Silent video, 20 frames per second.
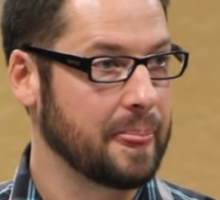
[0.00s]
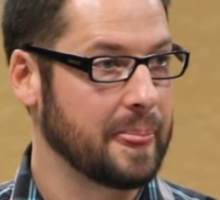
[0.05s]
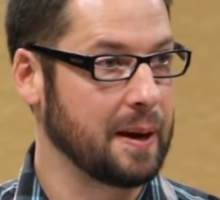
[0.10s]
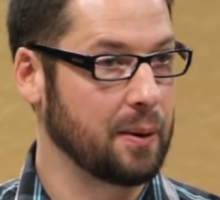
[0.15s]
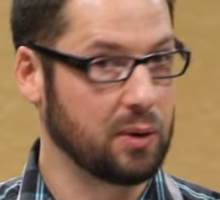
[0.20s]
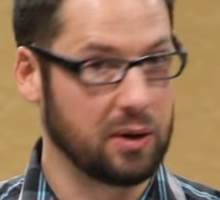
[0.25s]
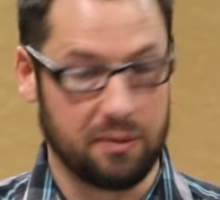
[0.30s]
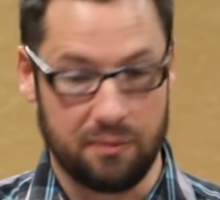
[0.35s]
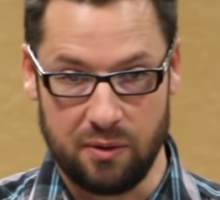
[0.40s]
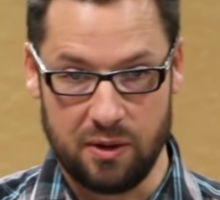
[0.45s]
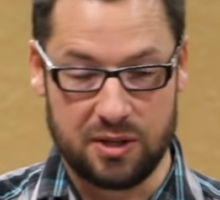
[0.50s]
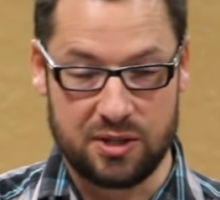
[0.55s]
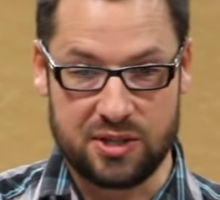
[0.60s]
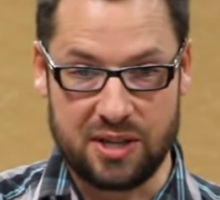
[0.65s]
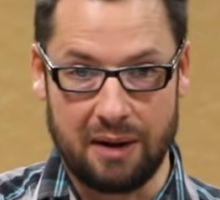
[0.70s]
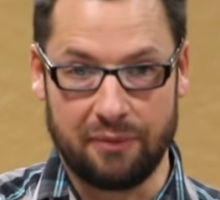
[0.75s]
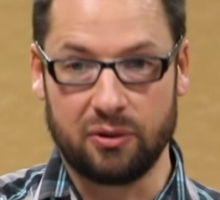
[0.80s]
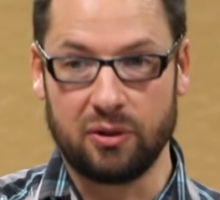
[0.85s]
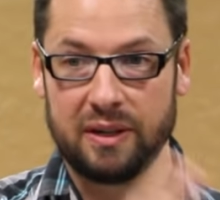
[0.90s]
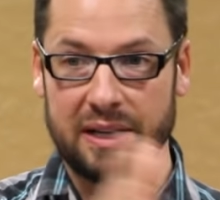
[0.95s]
There were
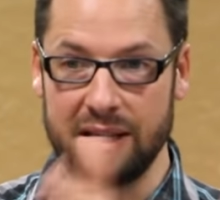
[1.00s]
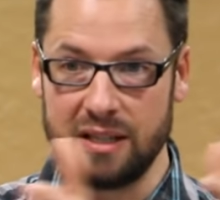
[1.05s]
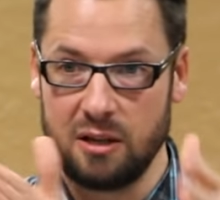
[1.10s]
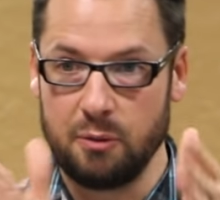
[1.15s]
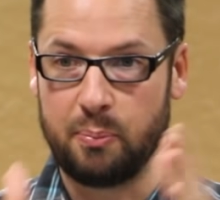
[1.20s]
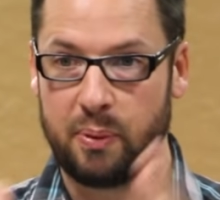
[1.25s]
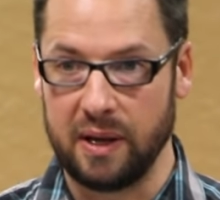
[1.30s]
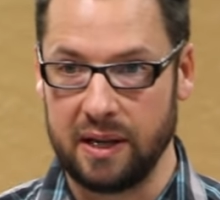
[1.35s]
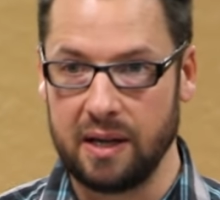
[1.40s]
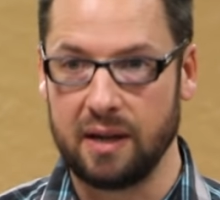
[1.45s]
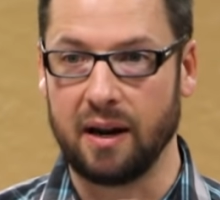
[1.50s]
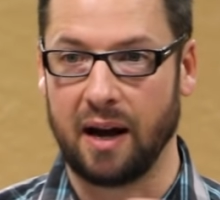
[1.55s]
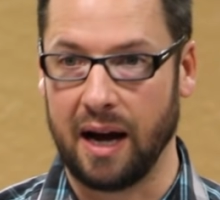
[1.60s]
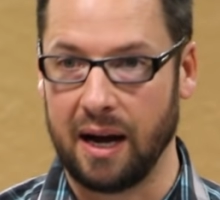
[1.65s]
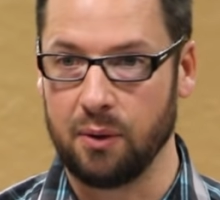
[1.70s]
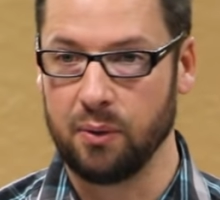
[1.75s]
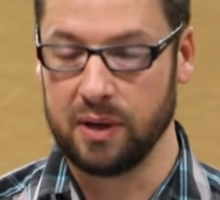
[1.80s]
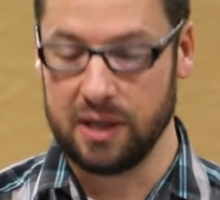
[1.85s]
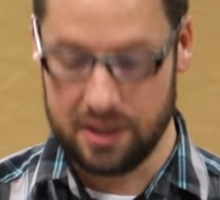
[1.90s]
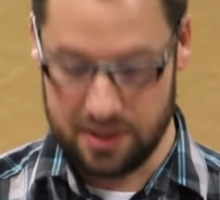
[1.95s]
several independent
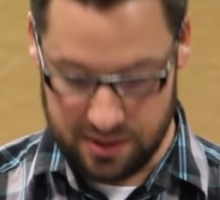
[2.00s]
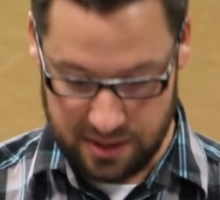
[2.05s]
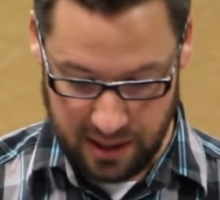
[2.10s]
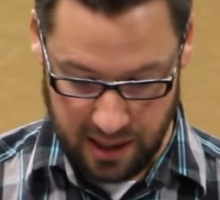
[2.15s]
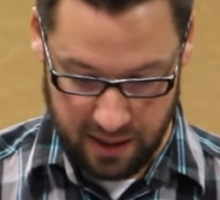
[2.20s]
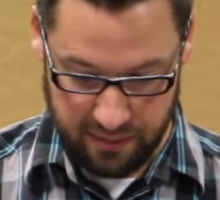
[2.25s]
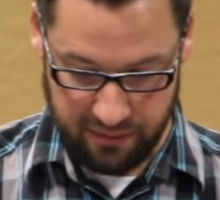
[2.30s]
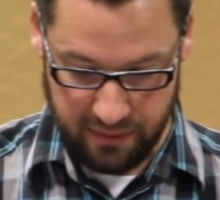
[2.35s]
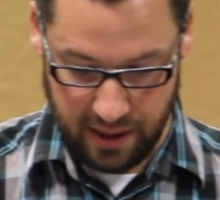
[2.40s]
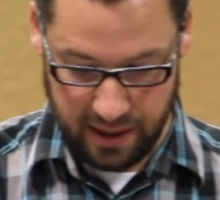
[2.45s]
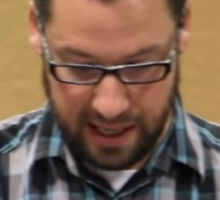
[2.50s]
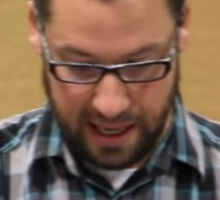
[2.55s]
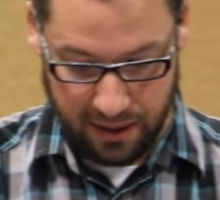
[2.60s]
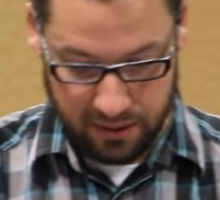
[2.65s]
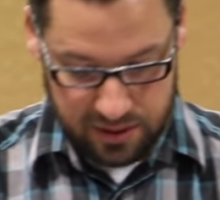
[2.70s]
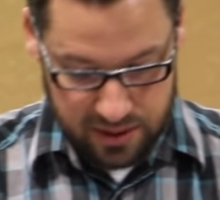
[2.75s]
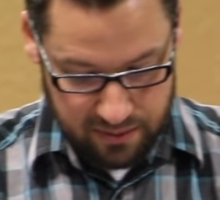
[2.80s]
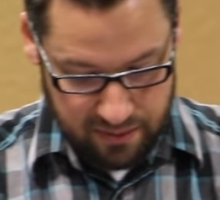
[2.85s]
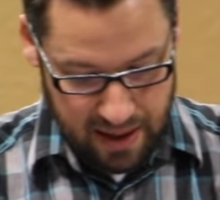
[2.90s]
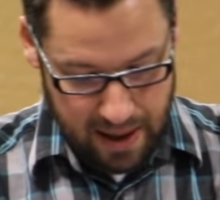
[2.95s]
eyewitness
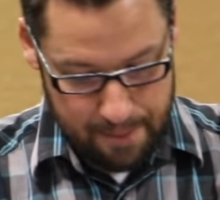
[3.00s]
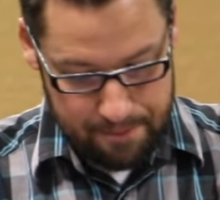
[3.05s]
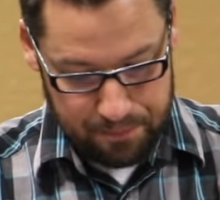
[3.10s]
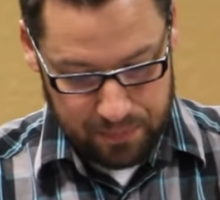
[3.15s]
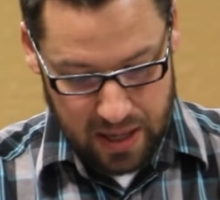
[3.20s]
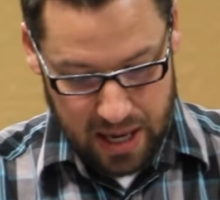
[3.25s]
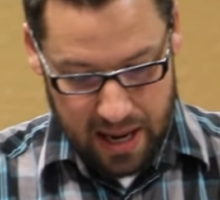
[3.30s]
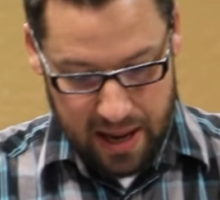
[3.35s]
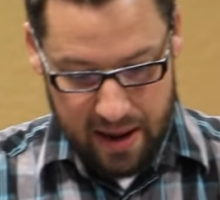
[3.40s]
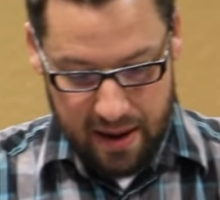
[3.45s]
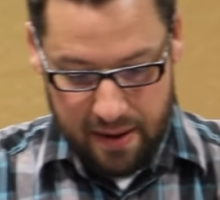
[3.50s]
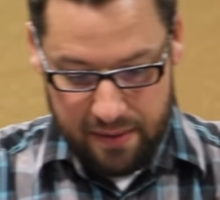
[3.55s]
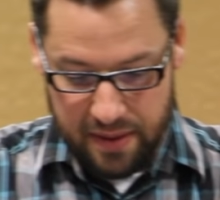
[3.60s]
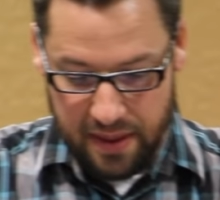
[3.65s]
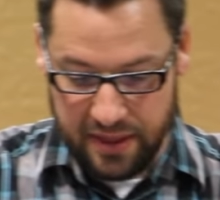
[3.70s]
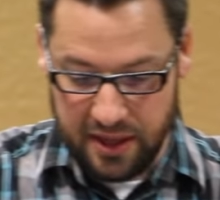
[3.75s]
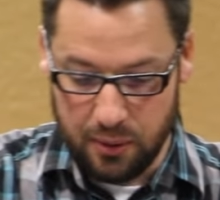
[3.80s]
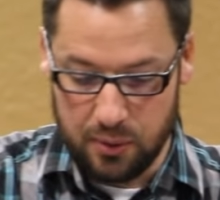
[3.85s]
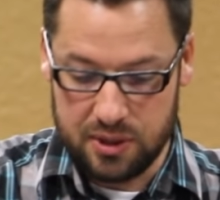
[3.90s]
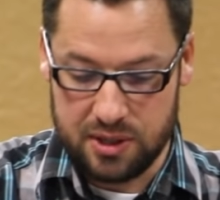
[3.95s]
accounts of that.
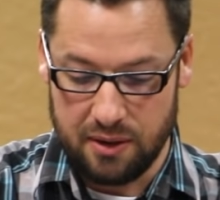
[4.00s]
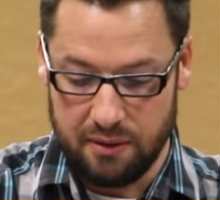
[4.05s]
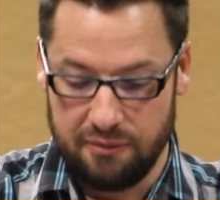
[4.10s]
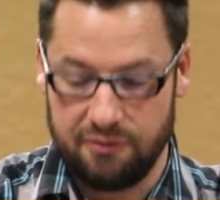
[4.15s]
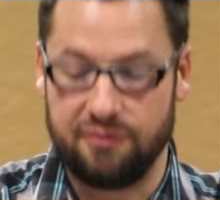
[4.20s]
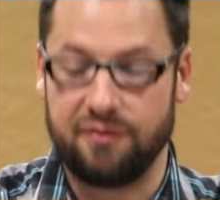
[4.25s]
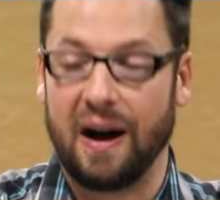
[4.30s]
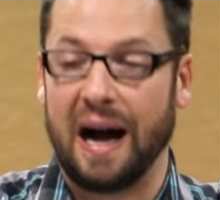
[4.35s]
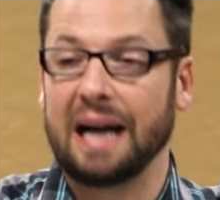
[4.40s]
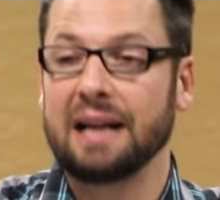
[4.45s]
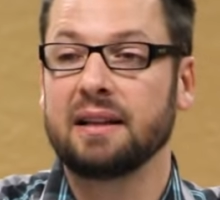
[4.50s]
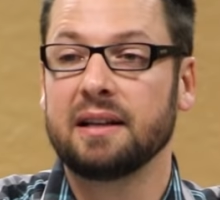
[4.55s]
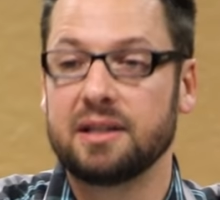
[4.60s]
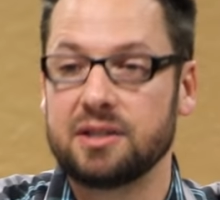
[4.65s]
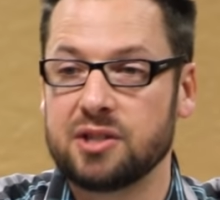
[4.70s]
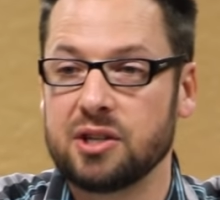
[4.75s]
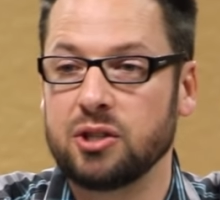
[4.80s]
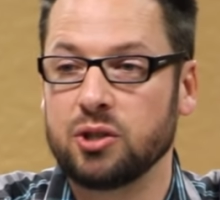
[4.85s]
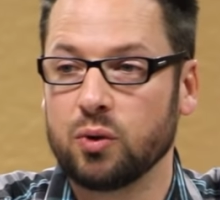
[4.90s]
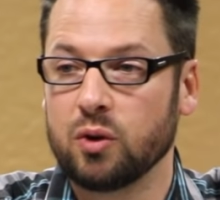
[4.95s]
That there was
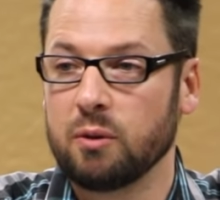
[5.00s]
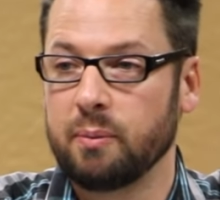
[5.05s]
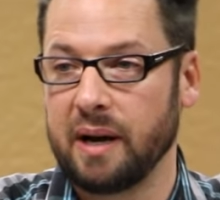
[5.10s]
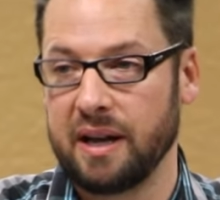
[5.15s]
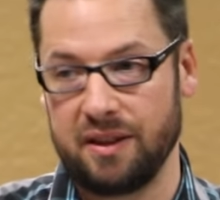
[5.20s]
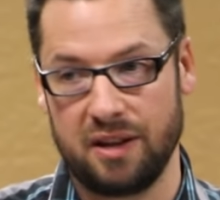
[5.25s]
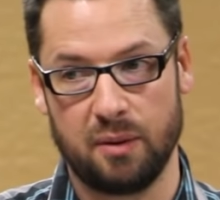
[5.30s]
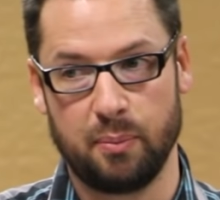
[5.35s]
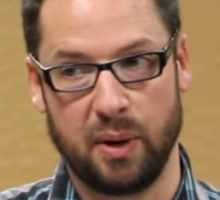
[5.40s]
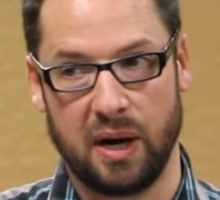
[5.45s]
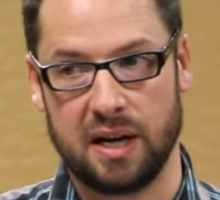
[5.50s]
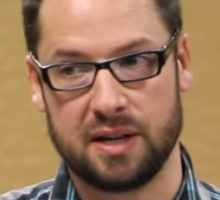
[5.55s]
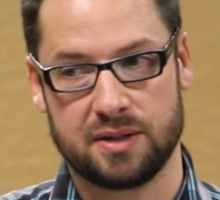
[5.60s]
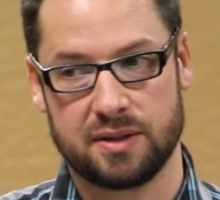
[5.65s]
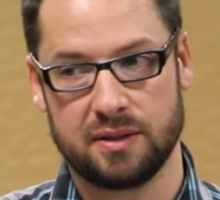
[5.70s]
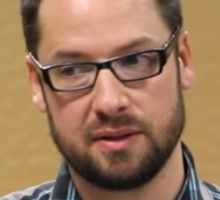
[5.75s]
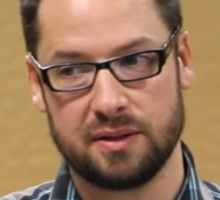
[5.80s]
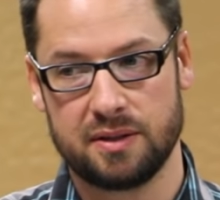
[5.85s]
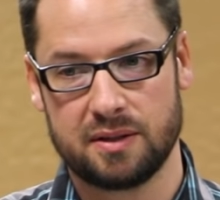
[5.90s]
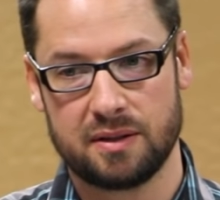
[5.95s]
violence endured by the
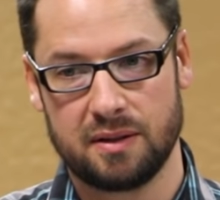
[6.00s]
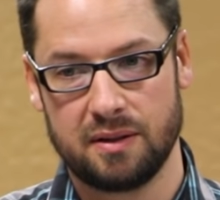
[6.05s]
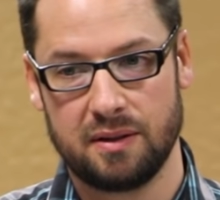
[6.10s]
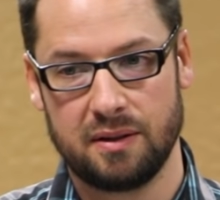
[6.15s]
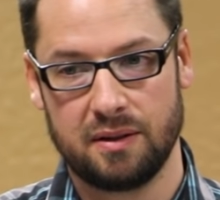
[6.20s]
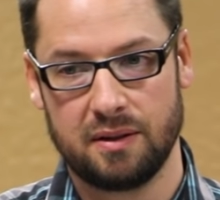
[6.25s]
apostles,